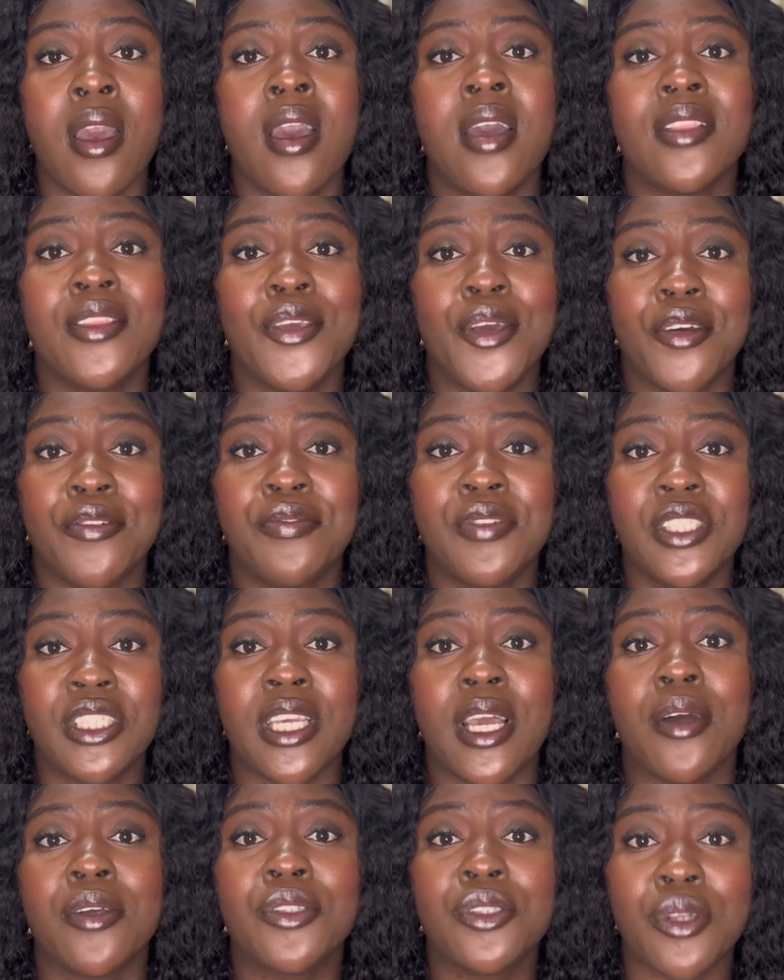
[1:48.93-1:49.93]
the
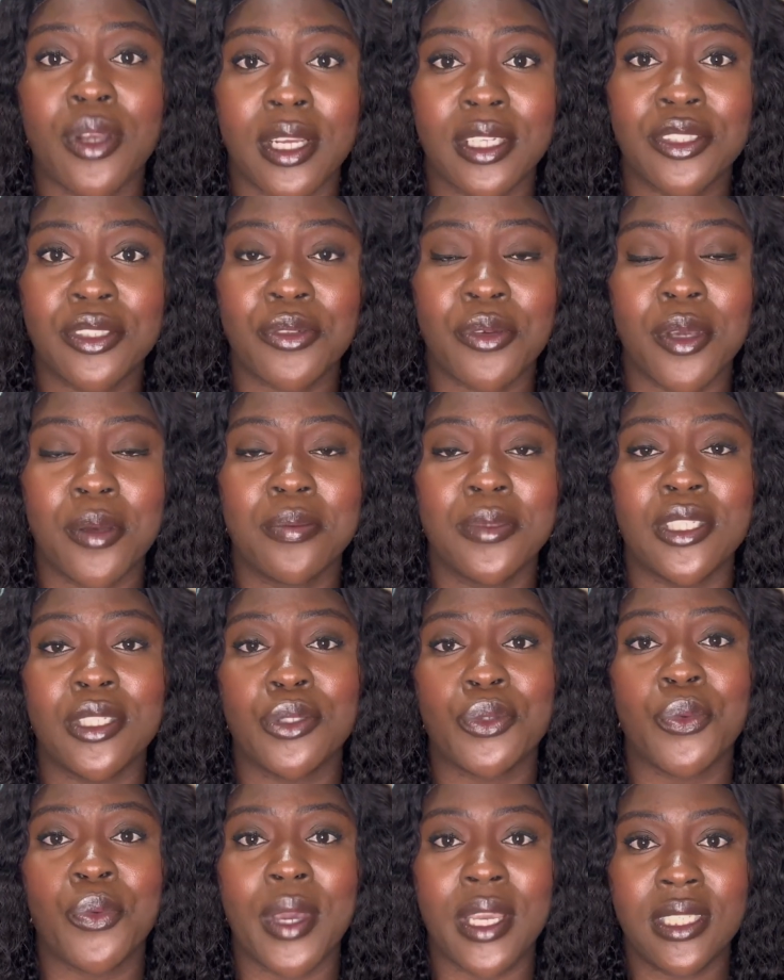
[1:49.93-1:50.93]
official transcript is
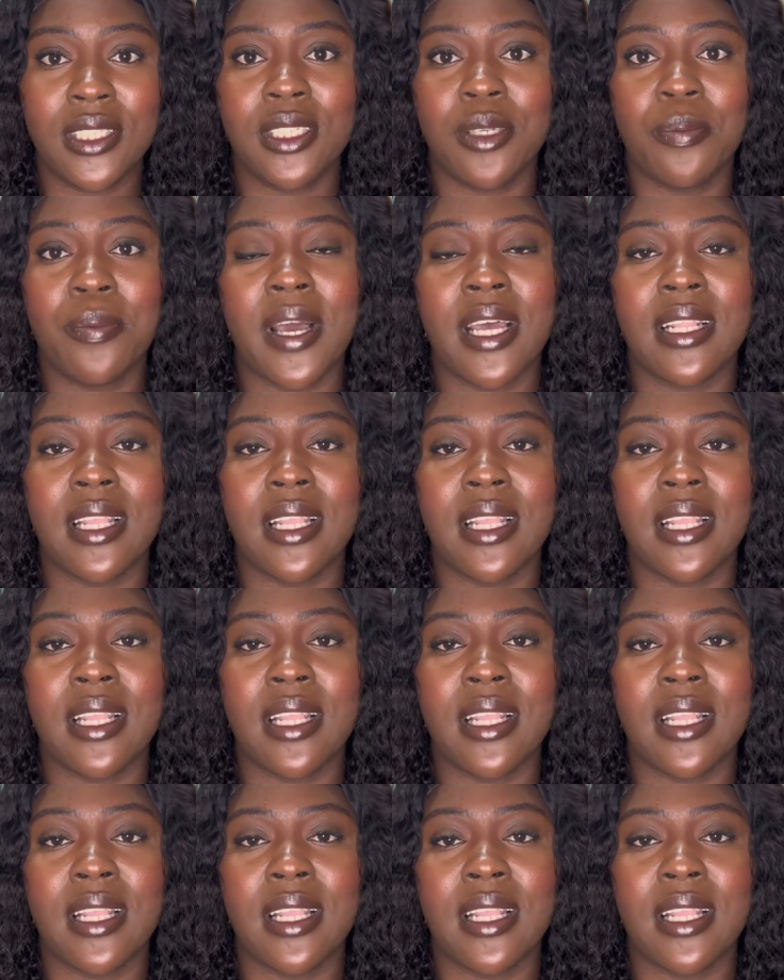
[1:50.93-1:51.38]
way cheaper